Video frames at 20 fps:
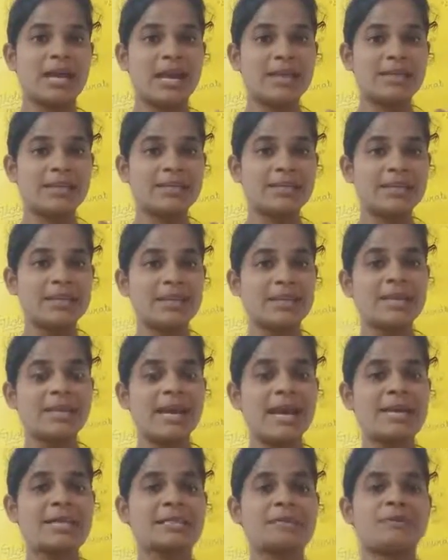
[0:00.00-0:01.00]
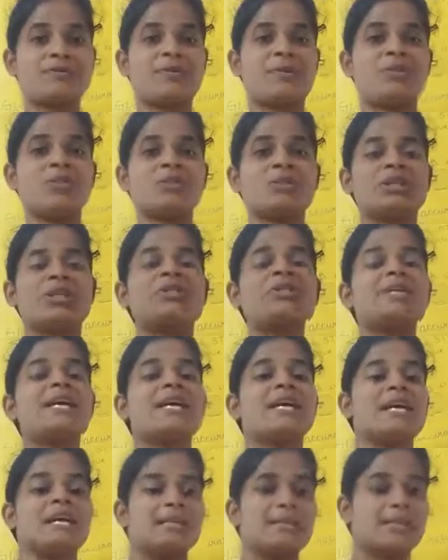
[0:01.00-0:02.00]
and he has found out
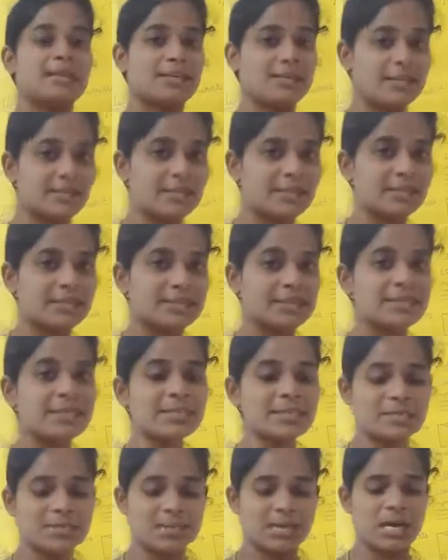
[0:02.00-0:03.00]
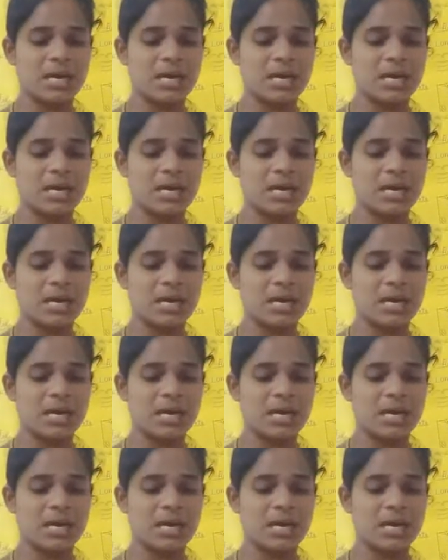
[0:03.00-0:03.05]
the earth is